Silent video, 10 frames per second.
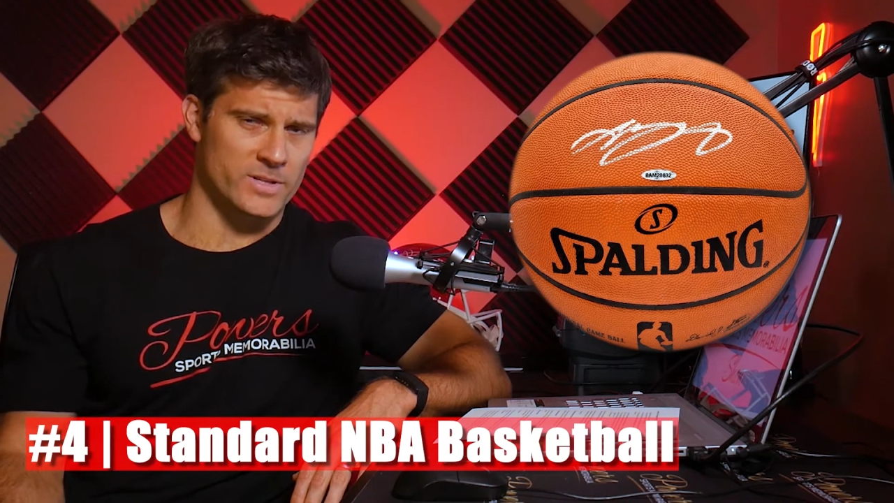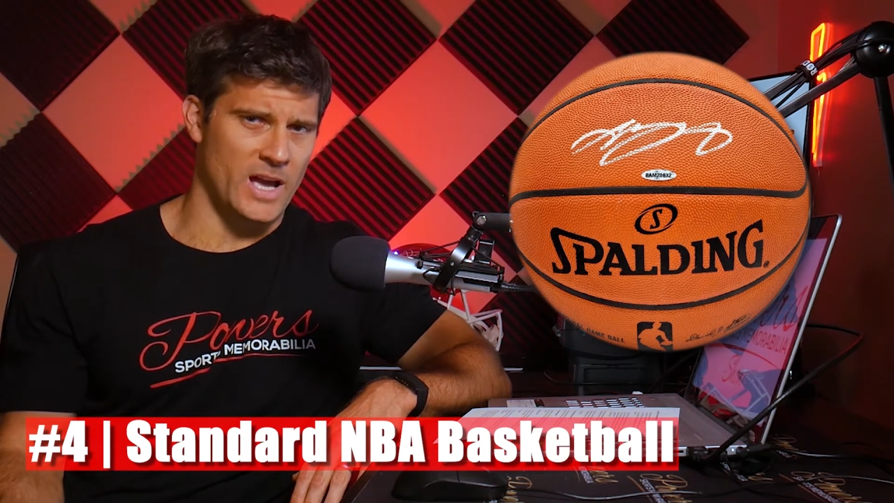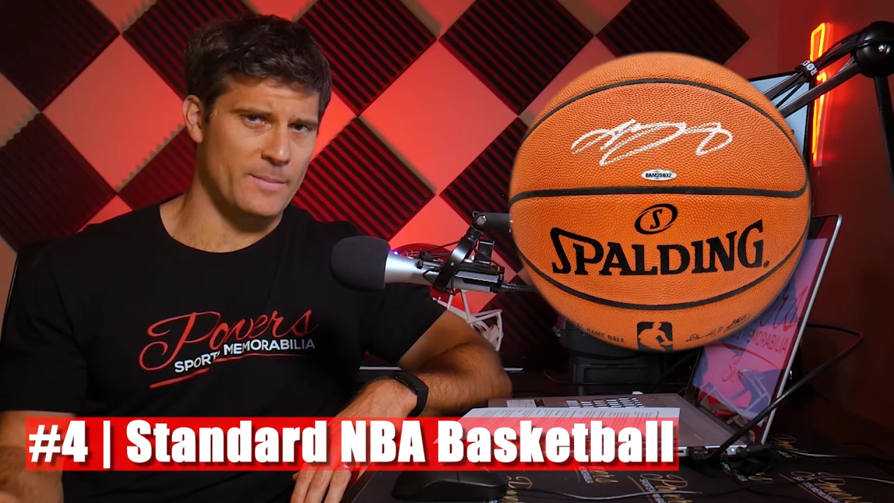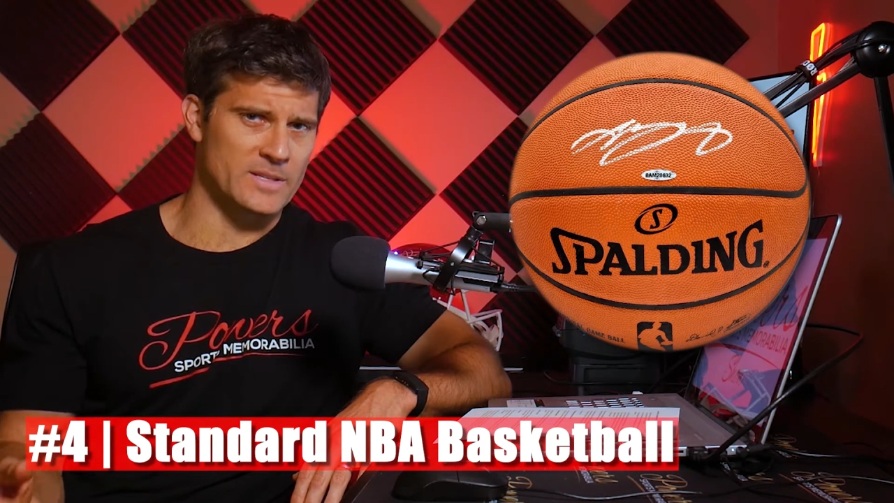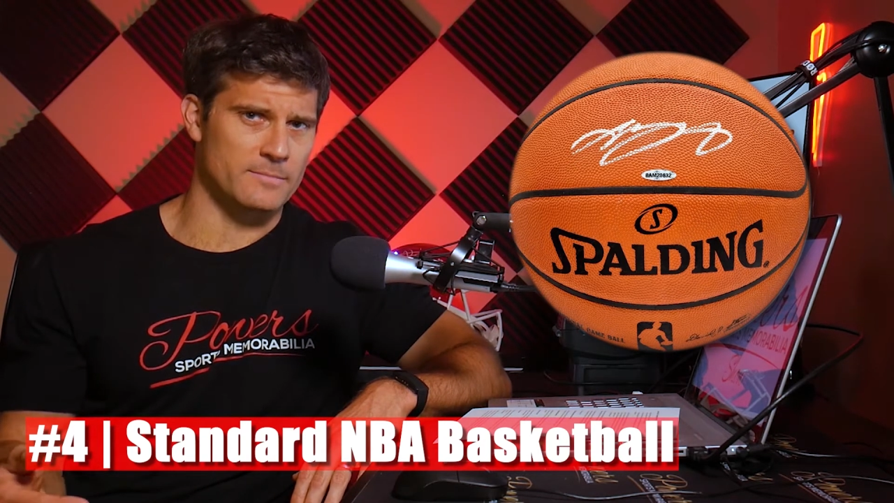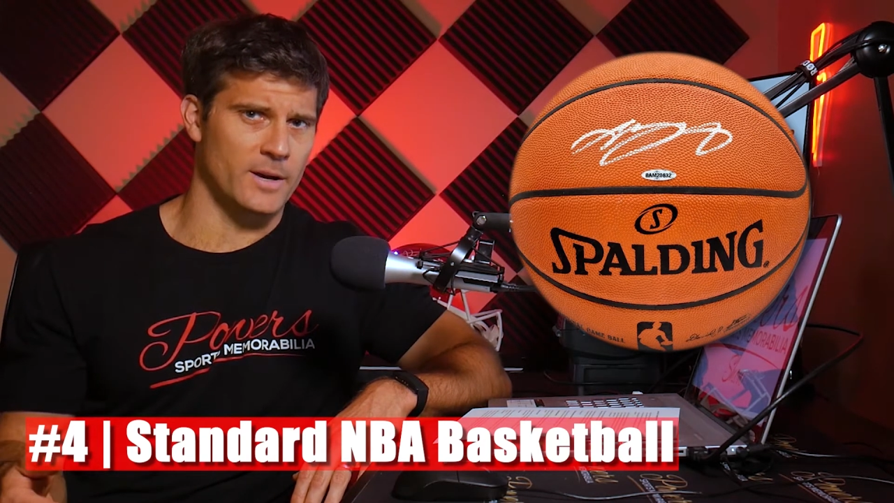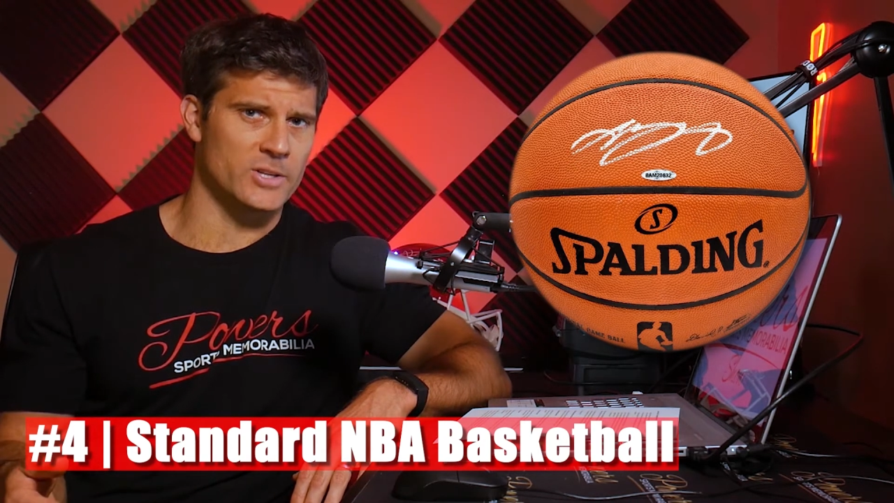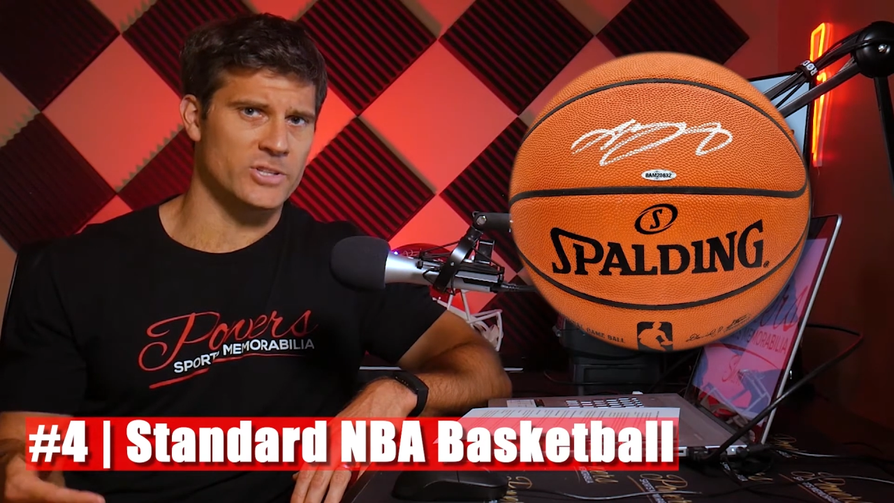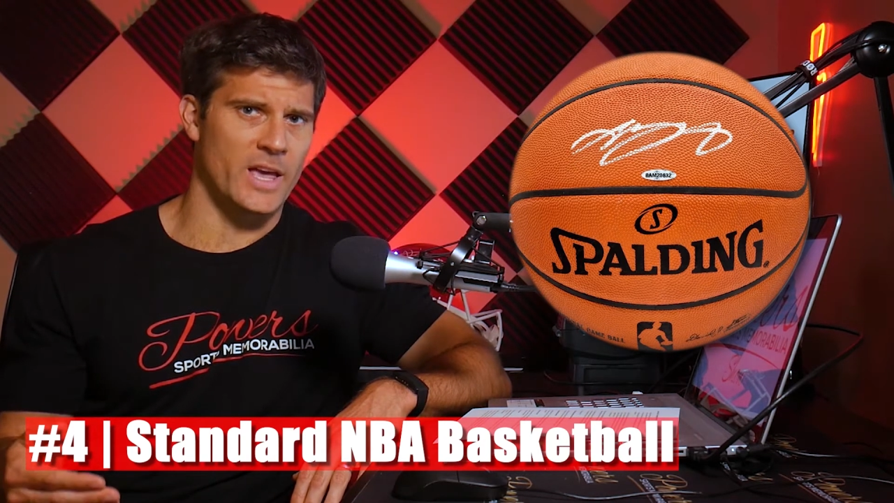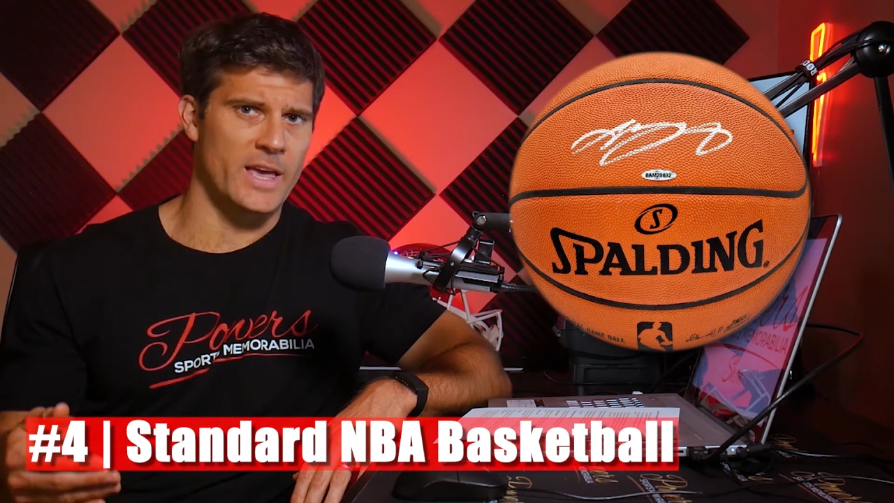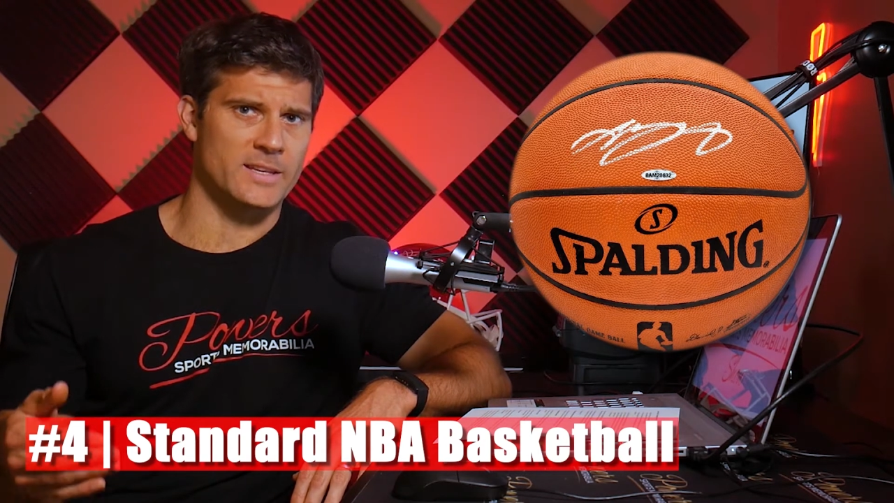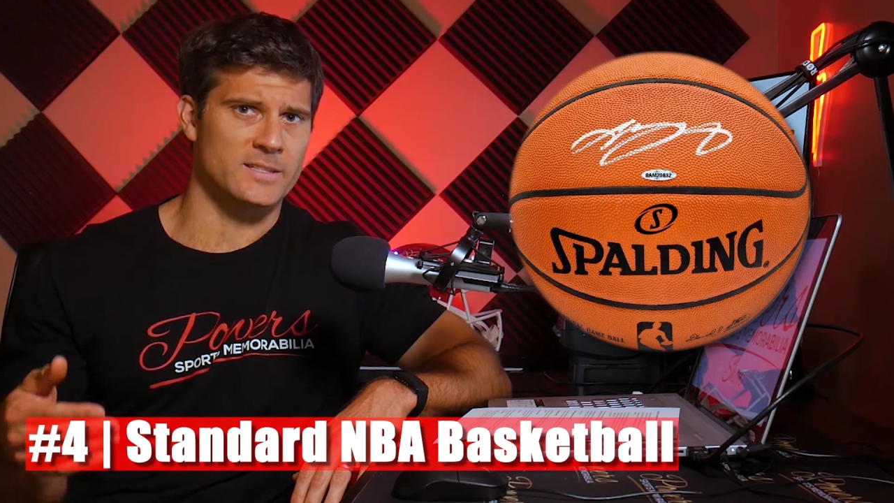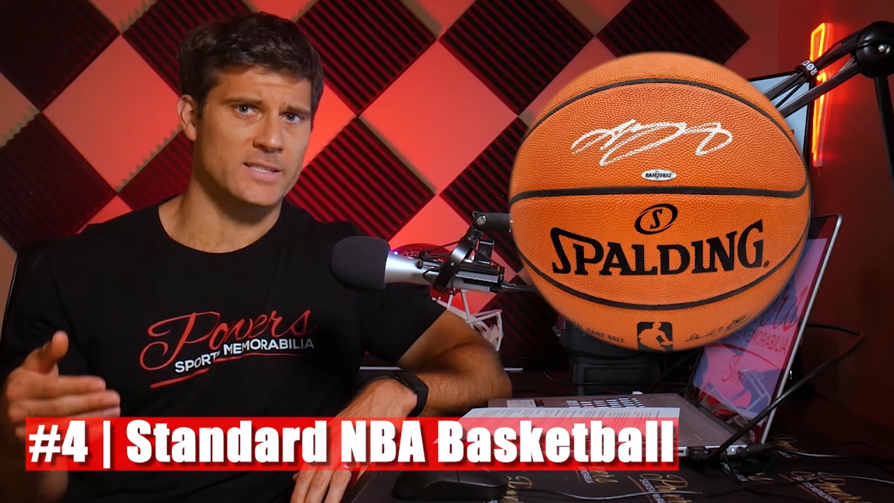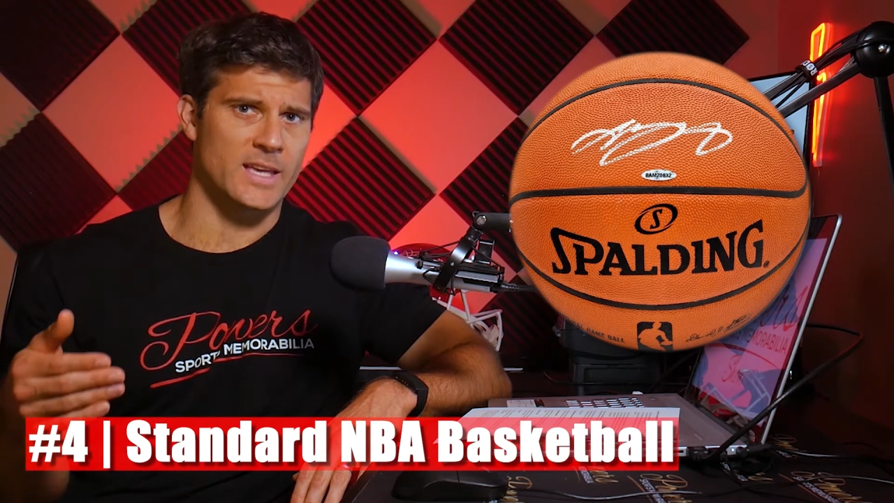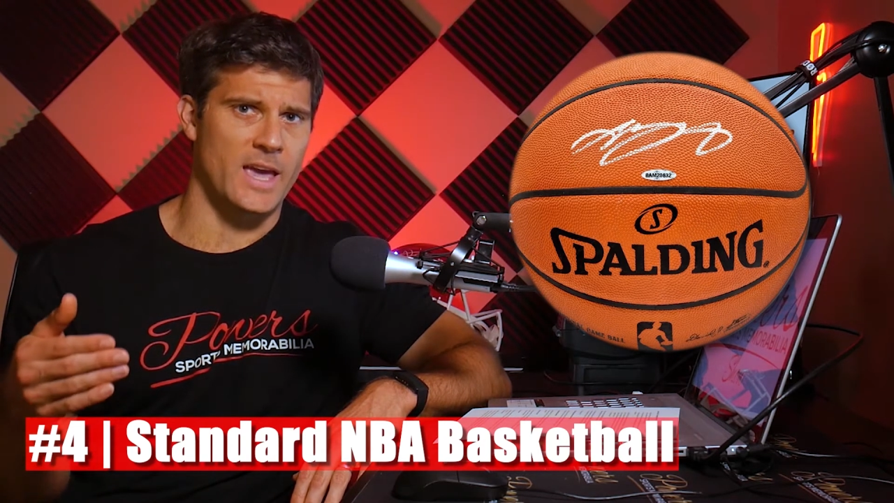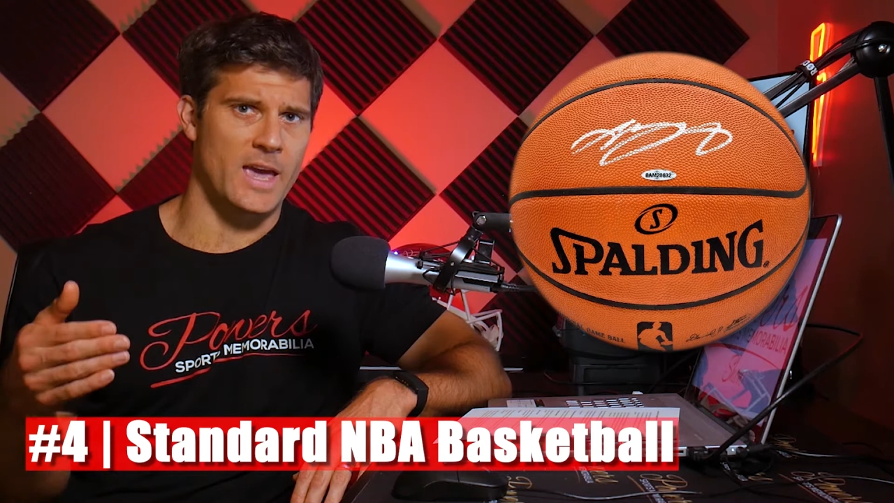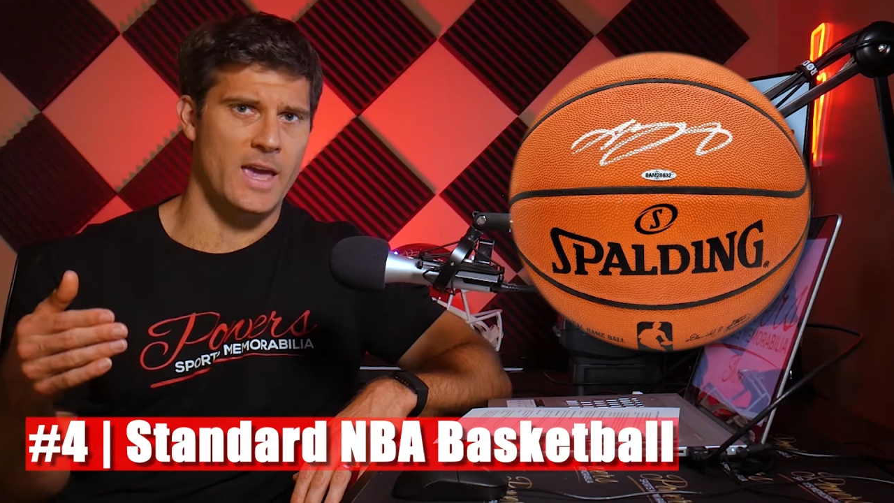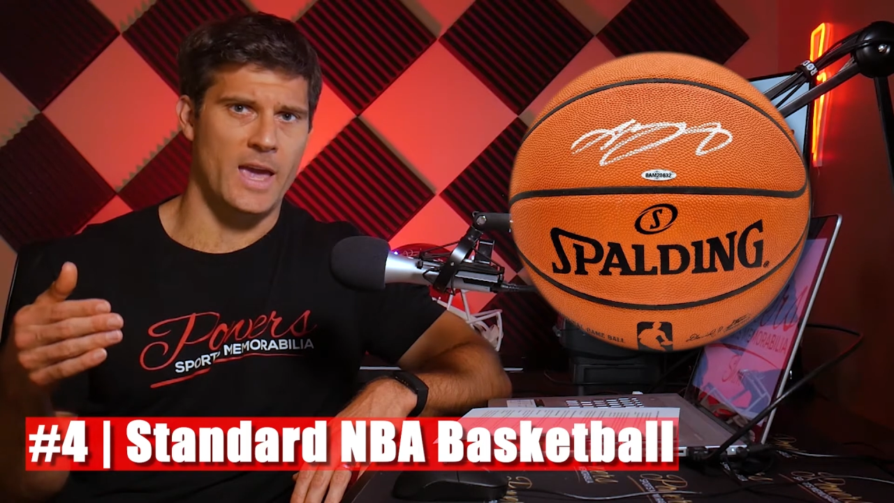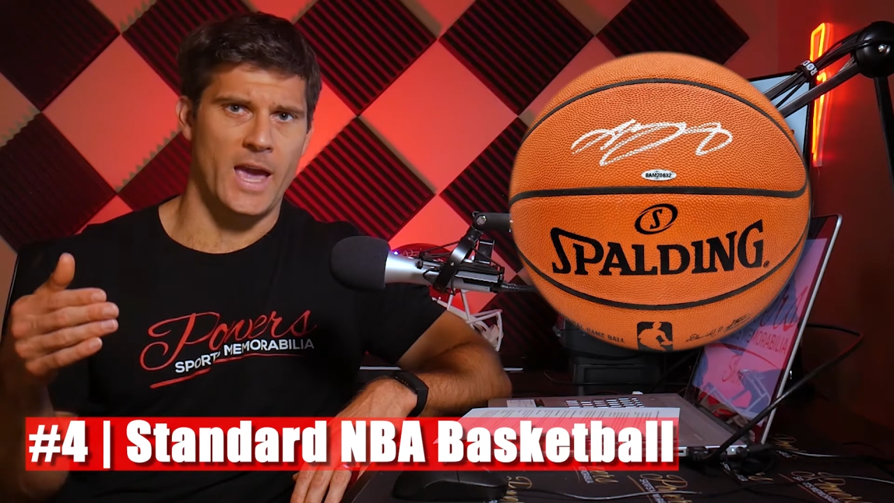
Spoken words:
time as much as, say,